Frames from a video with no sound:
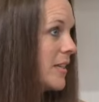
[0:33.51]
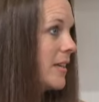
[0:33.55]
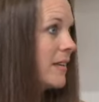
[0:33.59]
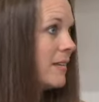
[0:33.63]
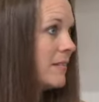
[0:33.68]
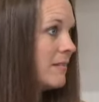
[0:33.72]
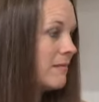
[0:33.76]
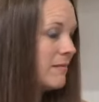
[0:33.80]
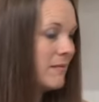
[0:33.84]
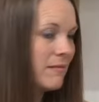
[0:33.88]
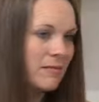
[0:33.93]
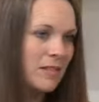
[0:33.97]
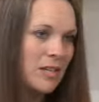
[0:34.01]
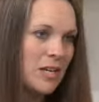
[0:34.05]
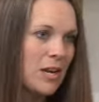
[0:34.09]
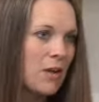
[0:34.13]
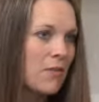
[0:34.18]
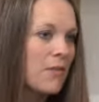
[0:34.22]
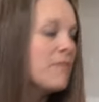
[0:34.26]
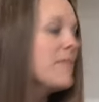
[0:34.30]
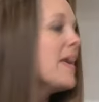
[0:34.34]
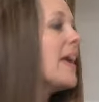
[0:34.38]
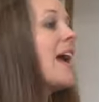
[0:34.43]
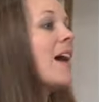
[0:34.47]
and you
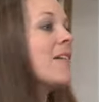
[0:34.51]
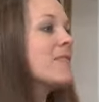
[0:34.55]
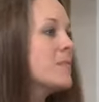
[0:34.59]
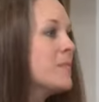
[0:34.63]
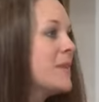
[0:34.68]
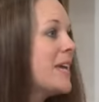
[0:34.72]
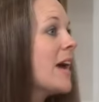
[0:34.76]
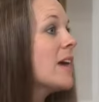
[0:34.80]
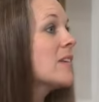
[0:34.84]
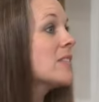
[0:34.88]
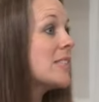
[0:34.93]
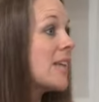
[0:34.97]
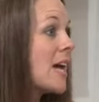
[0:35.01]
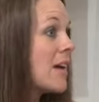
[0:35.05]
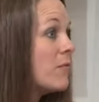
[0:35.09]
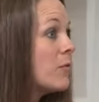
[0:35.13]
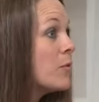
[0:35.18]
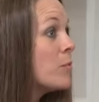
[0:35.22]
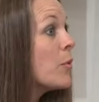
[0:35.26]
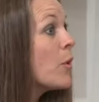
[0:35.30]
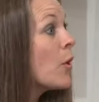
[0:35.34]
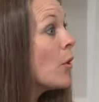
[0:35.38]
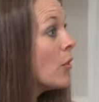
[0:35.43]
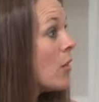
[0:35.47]
know if they have to be outside
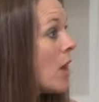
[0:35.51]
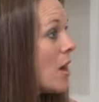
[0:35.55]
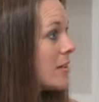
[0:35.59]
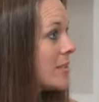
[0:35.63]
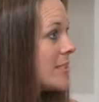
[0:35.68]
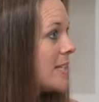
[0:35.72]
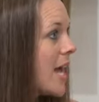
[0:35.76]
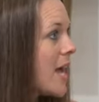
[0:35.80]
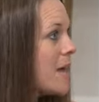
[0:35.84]
for prolonged